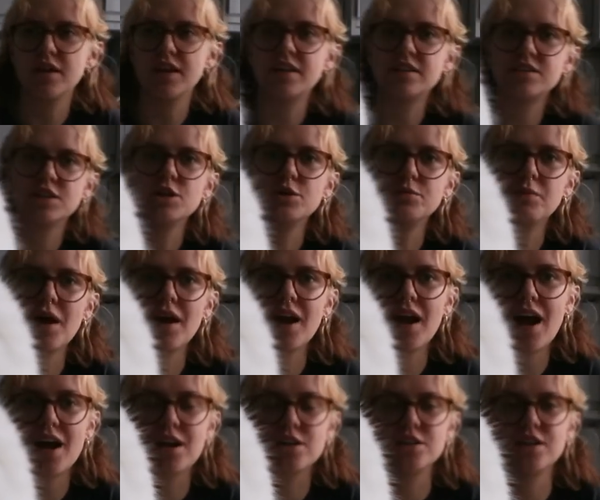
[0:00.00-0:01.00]
and leek soup, and I
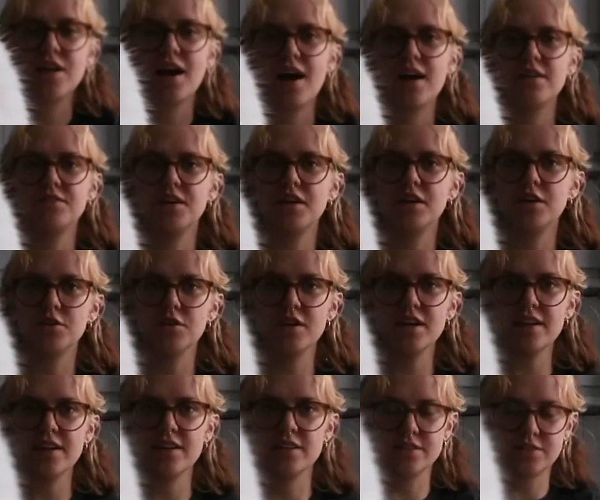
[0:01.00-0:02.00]
actually have the
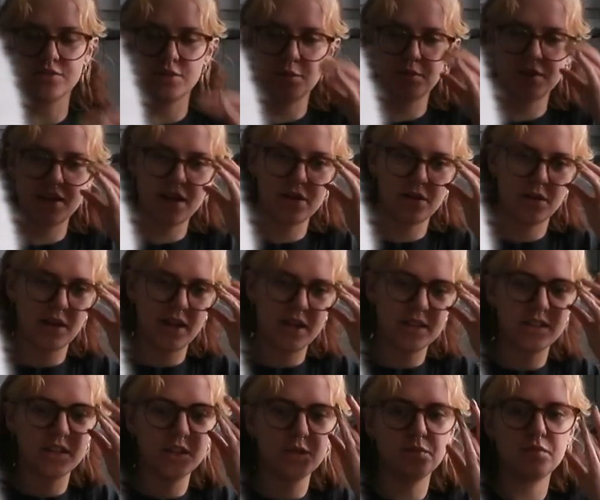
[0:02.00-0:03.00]
ingredients for potato and
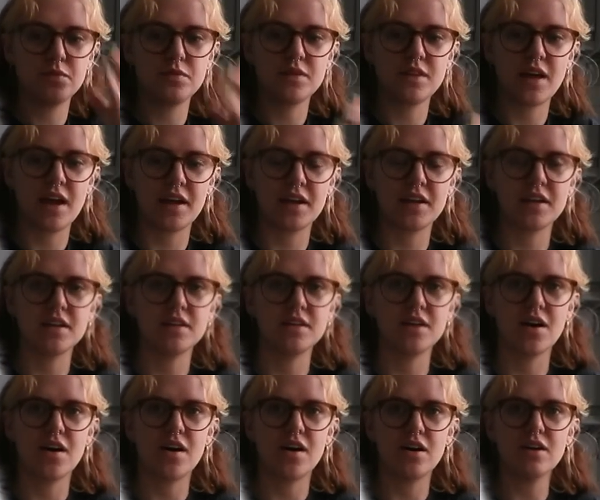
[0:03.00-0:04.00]
leek soup. Thank
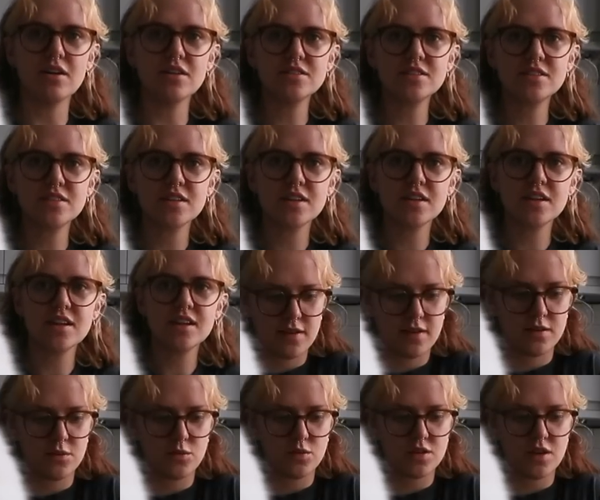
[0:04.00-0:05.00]
God.
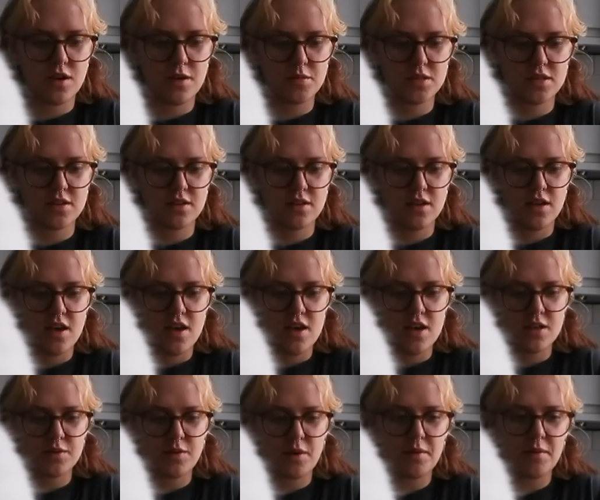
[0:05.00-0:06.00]
And what time is it?
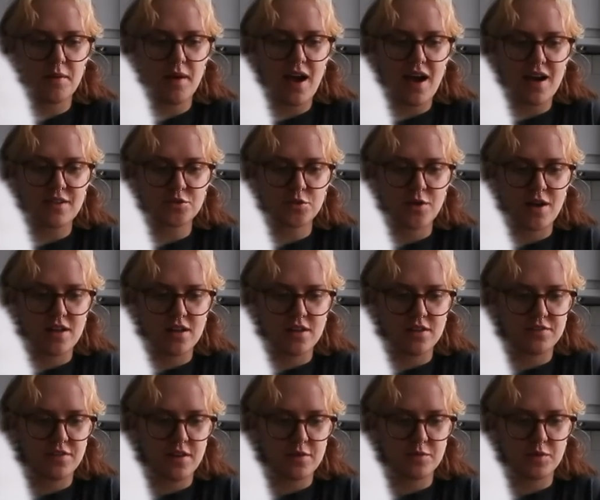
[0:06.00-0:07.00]
It's probably about
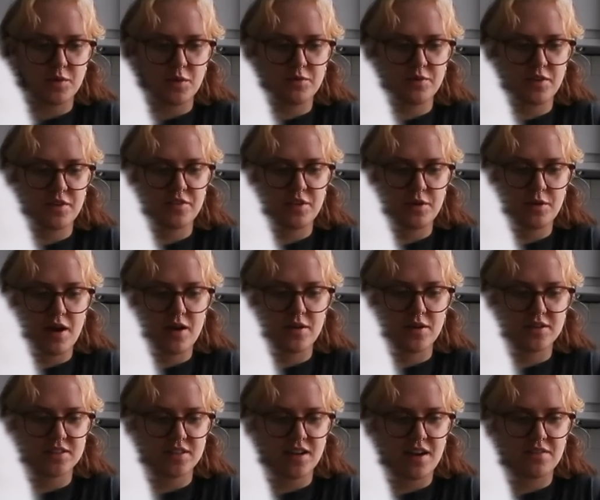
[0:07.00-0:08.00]
12:30. I've been up for a few
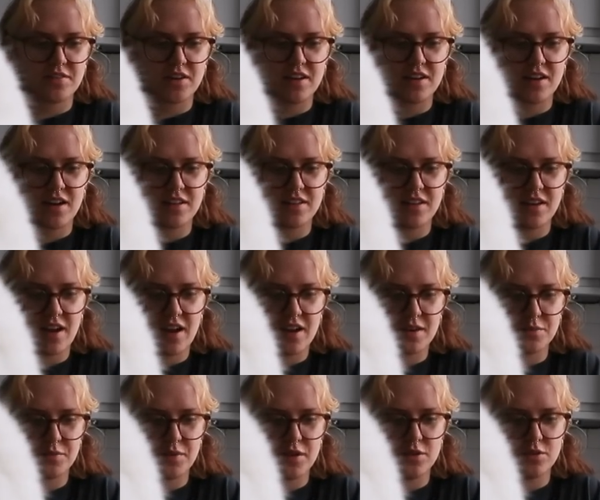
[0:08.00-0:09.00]
hours and haven't eaten anything
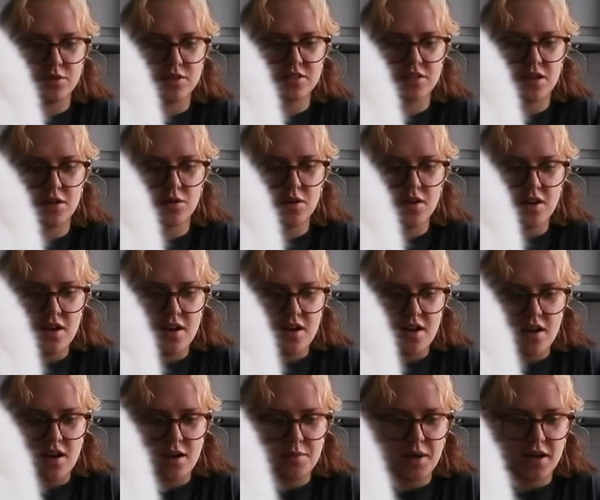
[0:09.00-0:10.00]
and puked, so
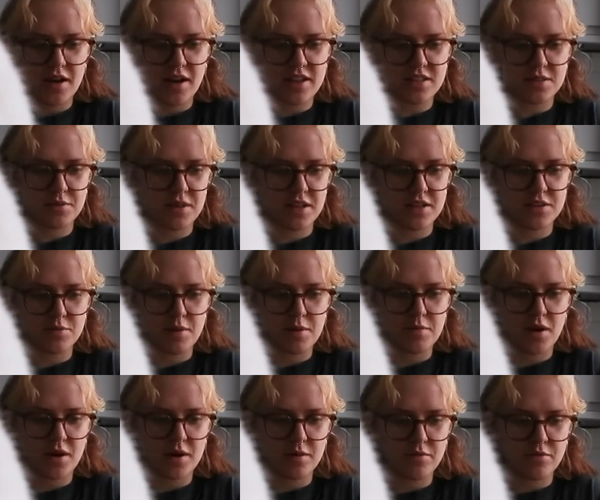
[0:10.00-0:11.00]
I better get something into my
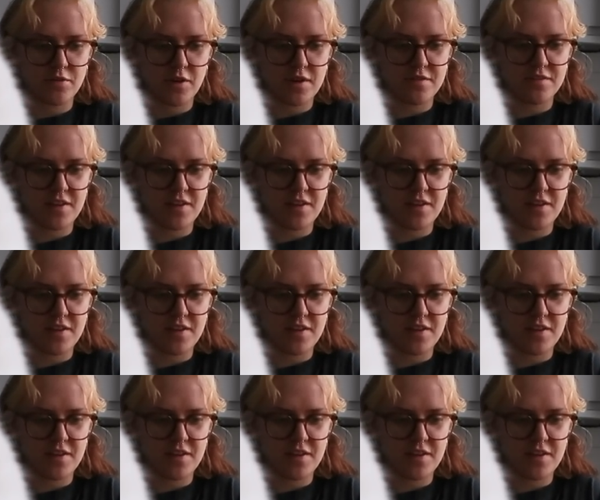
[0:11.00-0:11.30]
body before I